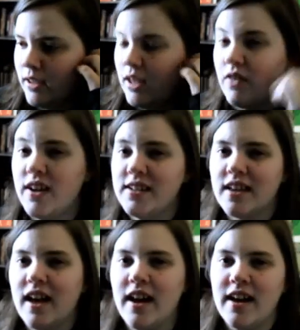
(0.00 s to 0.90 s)
If I
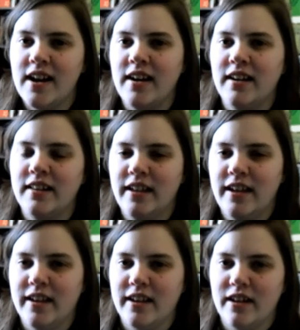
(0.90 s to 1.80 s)
decide I need
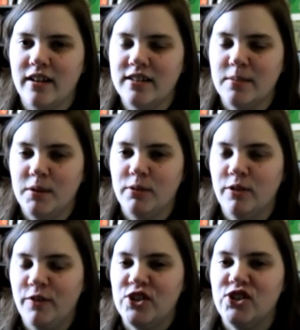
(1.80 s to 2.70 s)
like something
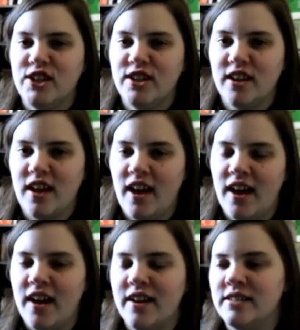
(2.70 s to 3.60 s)
refreshing
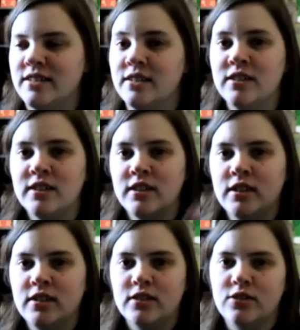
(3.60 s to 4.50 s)
and
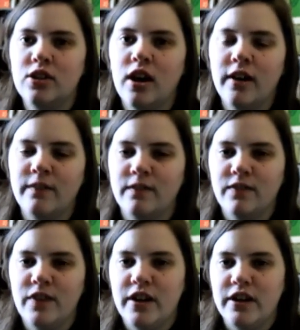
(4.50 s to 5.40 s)
not
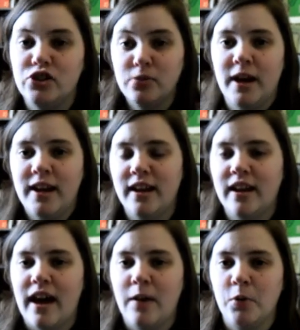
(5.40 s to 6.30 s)
very dramatic,
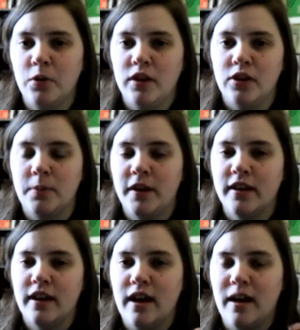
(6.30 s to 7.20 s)
I will either
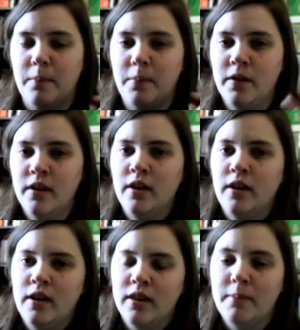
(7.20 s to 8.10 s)
pick up
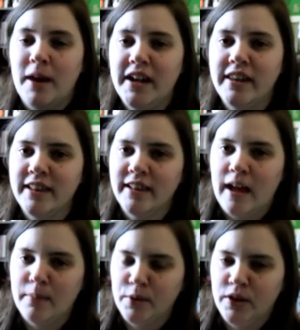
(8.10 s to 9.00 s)
The Battle of the
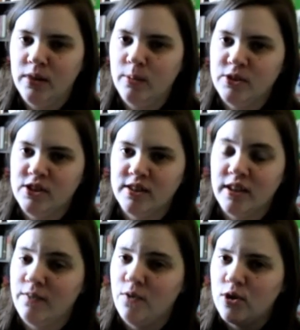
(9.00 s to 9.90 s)
Labyrinth, which is
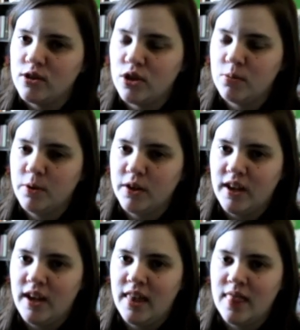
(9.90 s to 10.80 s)
the fourth book
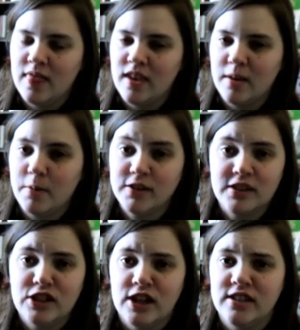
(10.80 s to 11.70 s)
in the
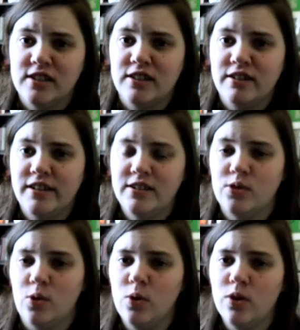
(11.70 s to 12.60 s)
Percy Jackson series,
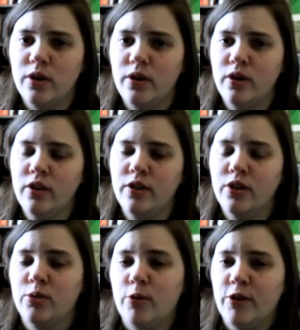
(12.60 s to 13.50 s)
or The
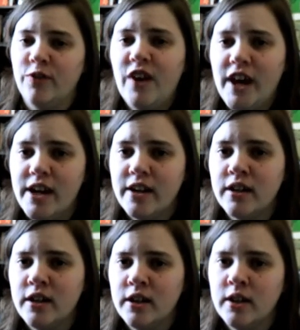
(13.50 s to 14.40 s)
Throne of Fire,